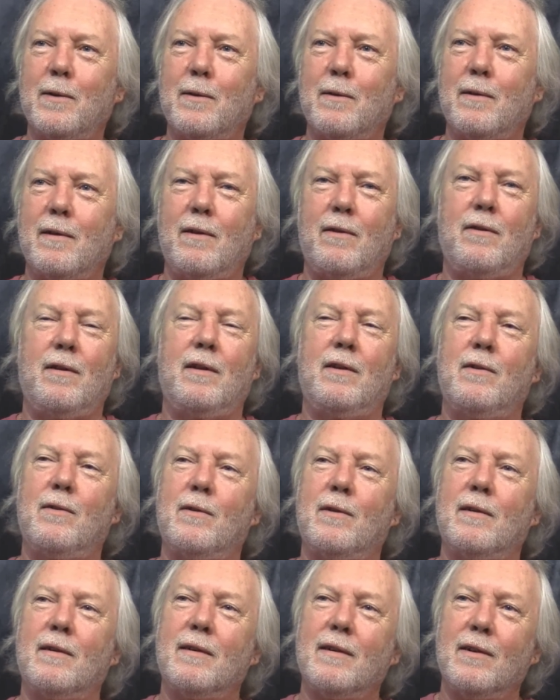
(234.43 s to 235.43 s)
know, they'll think you're
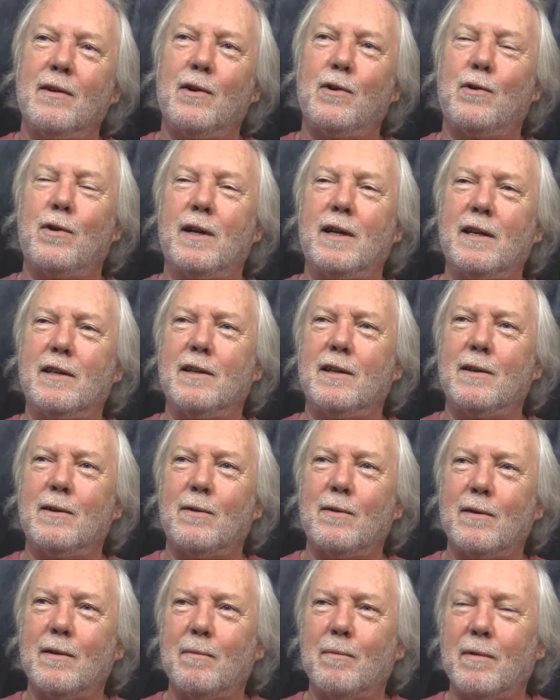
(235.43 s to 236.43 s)
crazy or
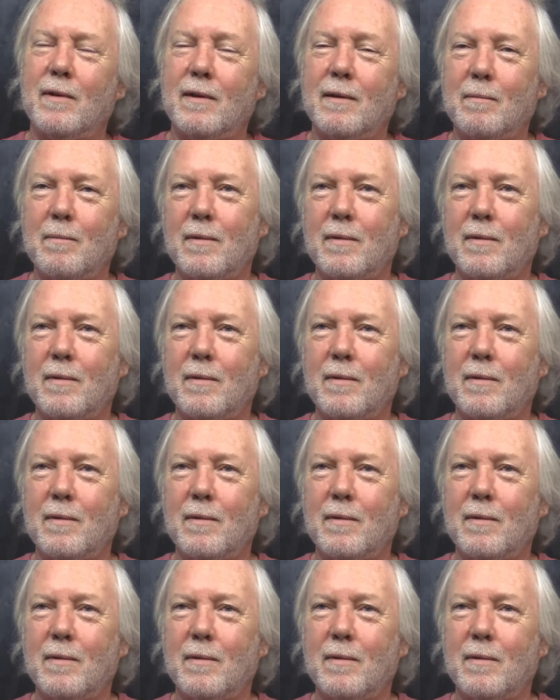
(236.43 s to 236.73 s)
something.